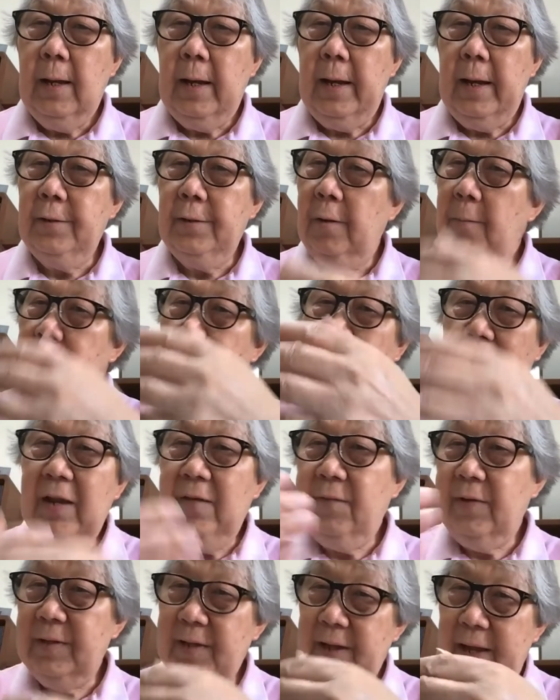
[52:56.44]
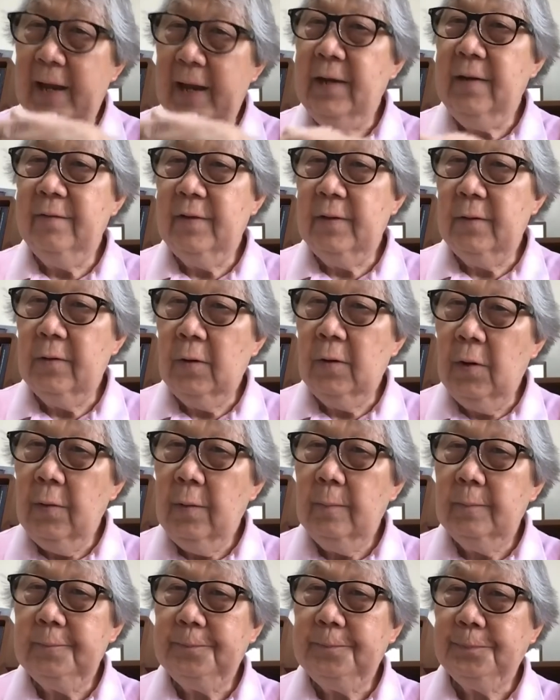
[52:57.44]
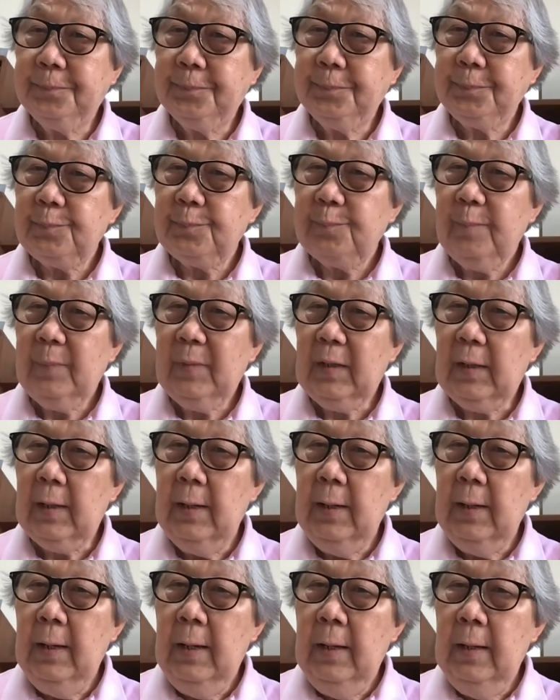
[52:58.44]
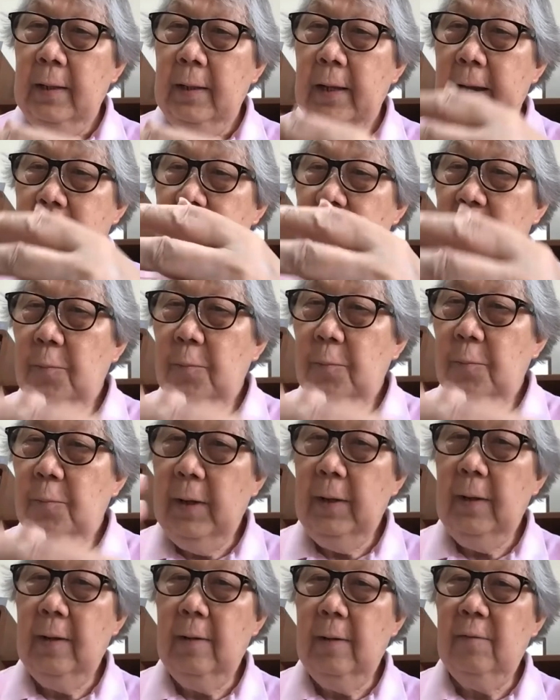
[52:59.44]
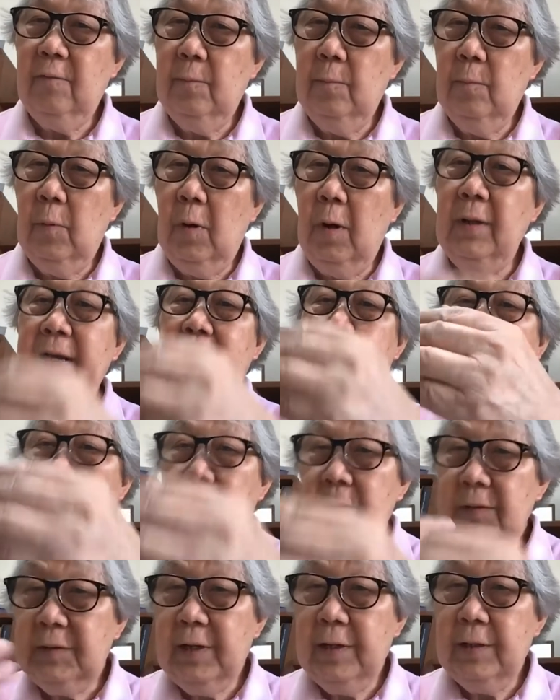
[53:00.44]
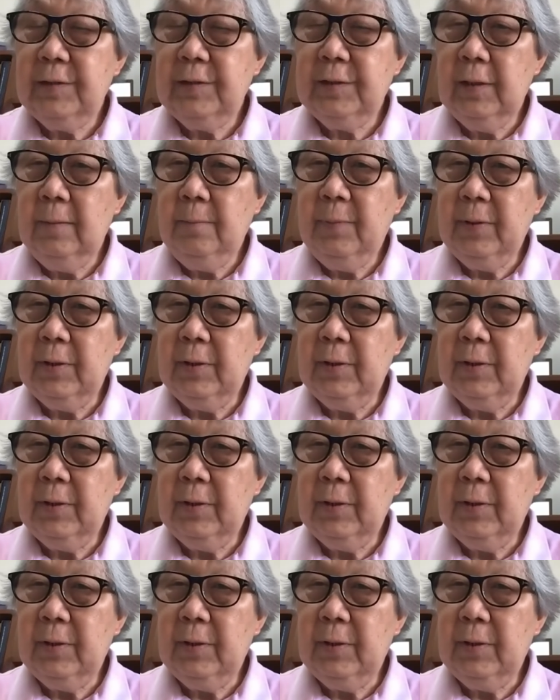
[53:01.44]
I don't believe it's the end of the road. There has to be more negotiation